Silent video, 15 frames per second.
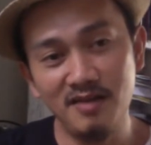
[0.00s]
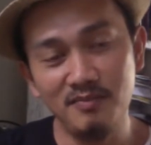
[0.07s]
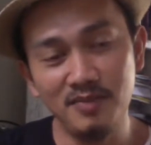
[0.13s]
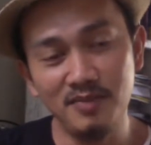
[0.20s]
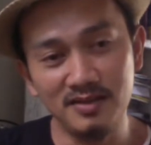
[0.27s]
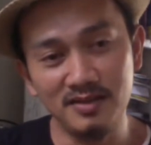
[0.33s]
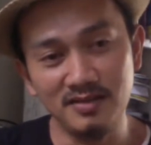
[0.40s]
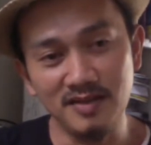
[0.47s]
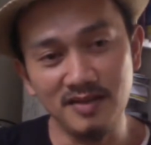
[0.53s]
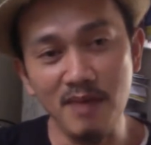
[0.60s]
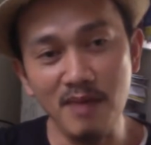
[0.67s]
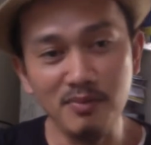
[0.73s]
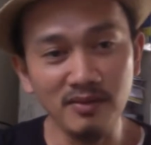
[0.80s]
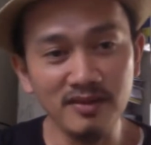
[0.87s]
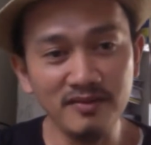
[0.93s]
but I
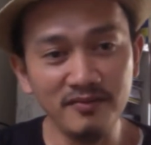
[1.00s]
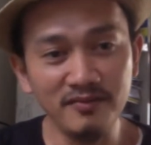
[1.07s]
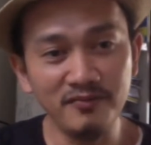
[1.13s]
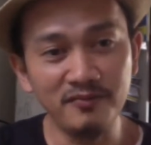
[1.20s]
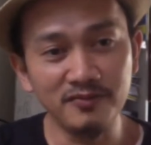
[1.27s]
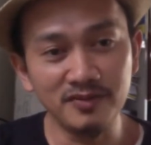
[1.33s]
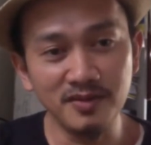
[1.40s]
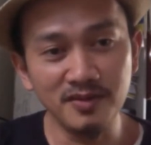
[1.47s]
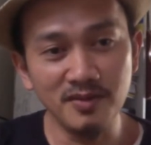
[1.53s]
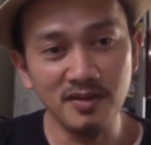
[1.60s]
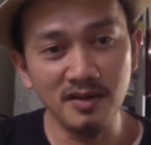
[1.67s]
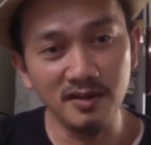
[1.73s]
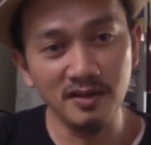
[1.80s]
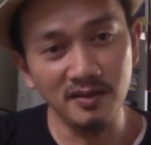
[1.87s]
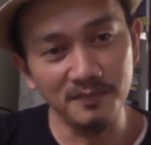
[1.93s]
believe
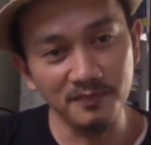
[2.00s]
the